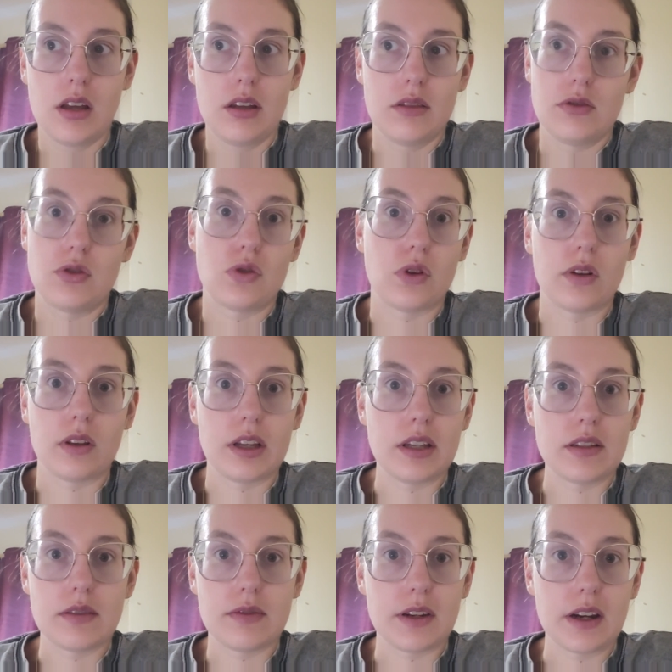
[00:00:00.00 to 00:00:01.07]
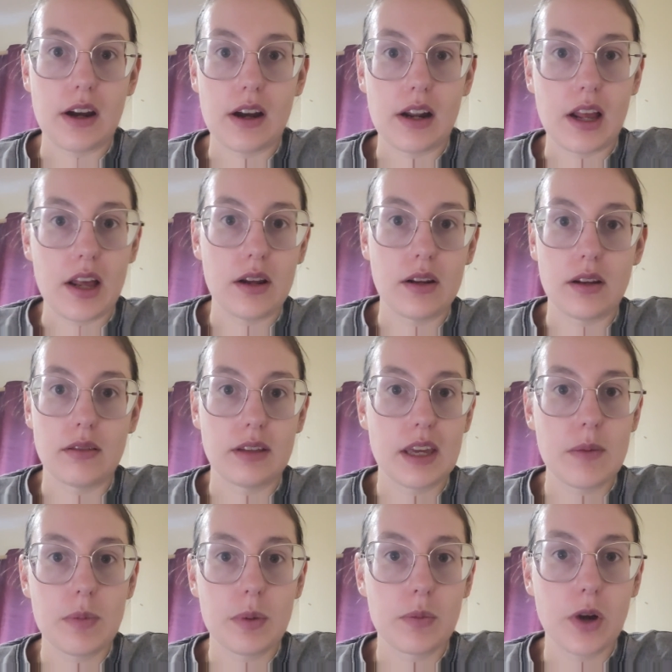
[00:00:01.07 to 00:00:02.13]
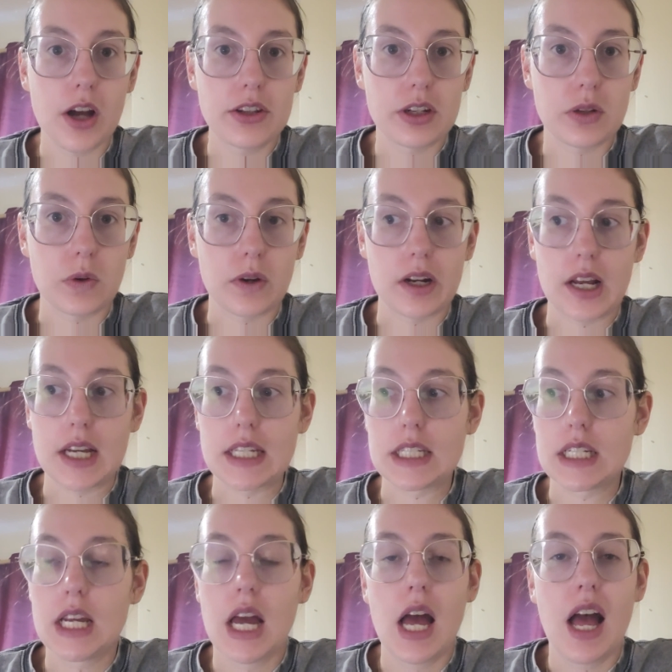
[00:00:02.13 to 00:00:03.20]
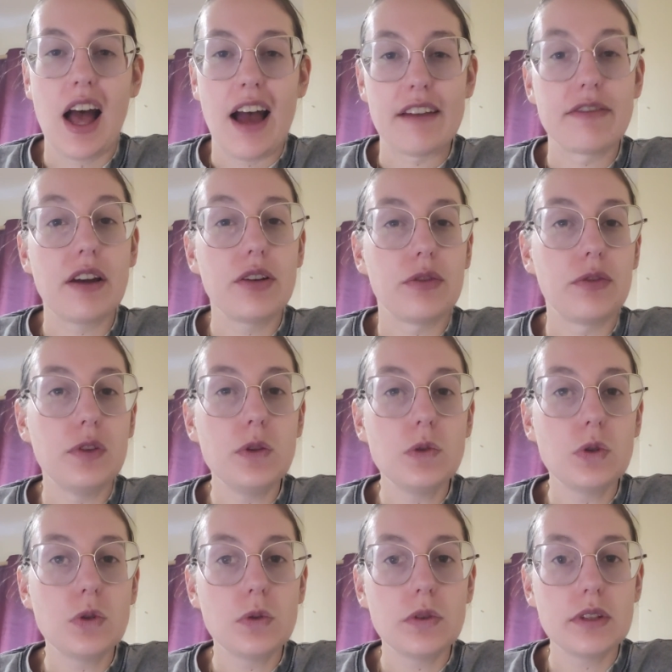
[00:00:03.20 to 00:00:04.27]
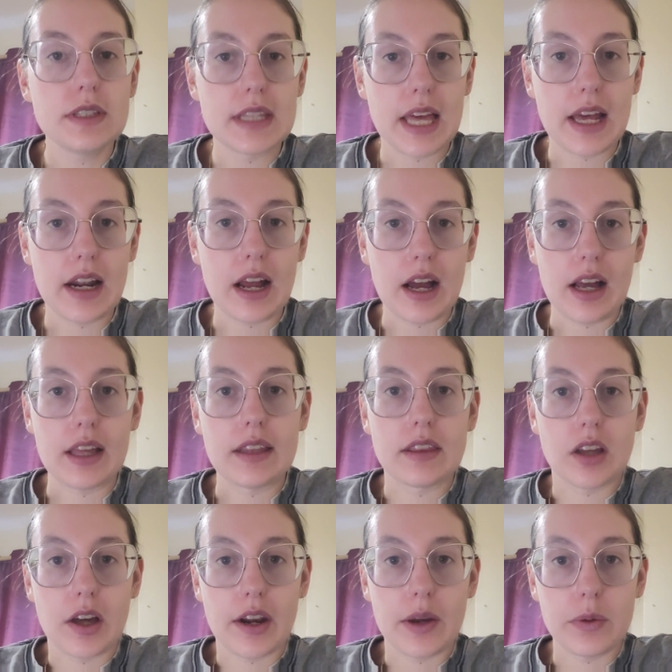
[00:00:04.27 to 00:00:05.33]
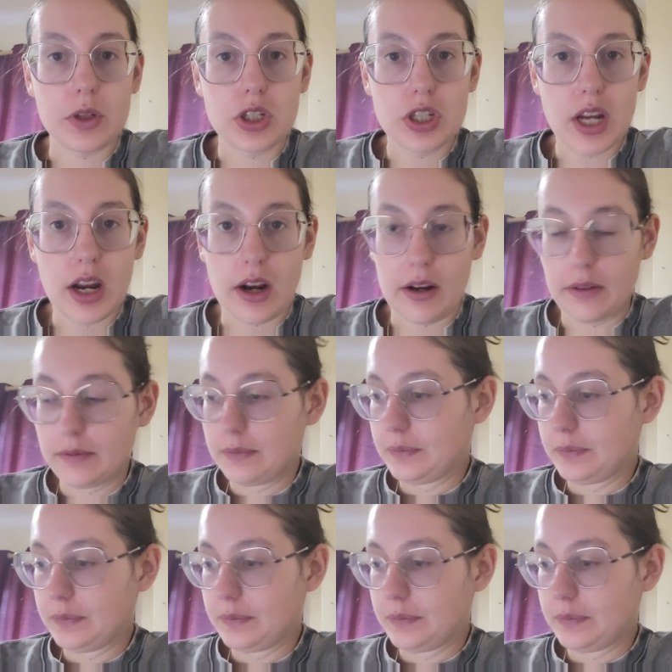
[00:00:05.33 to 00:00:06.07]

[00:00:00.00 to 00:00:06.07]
struggling to figure out how to keep a project organized, I found a few tools that I thought I would share.